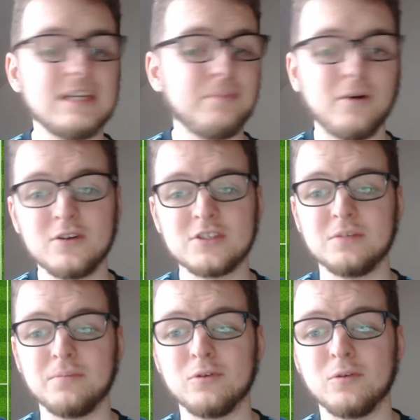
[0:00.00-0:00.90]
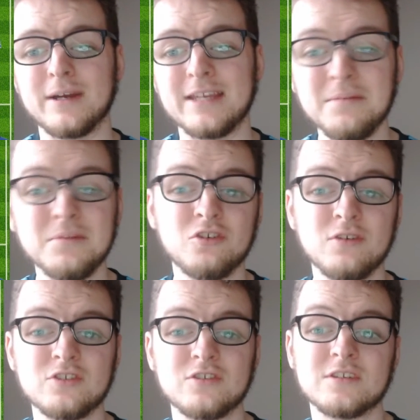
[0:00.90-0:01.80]
He passes the ball away. Him and
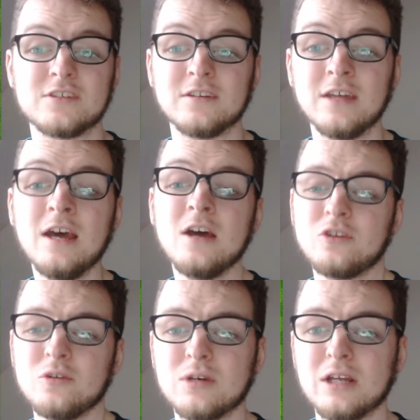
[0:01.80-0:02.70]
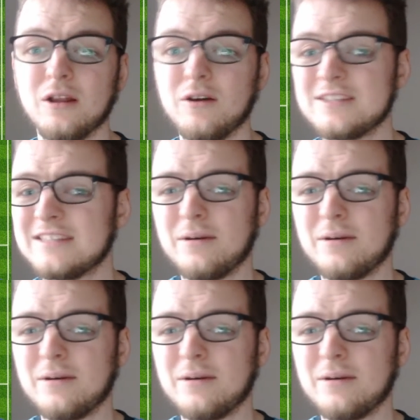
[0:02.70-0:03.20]
Christensen do collide.